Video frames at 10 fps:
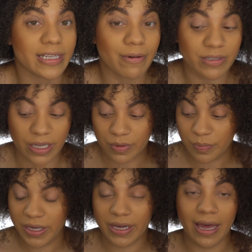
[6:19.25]
that I was able
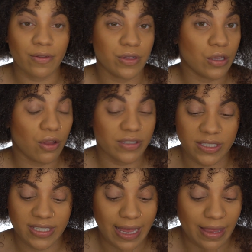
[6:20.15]
to pick out, the
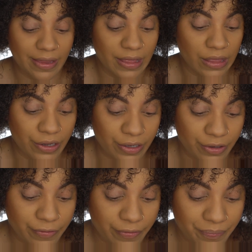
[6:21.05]
glosses, I
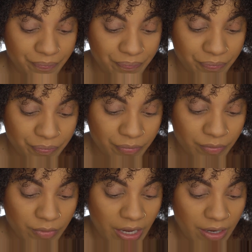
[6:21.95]
love.
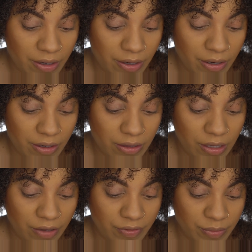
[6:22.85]

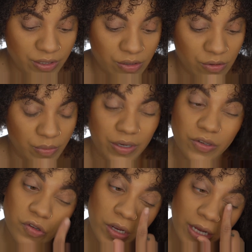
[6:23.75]
Love them so
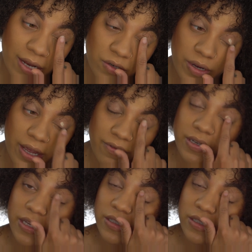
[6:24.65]
much. And I do have an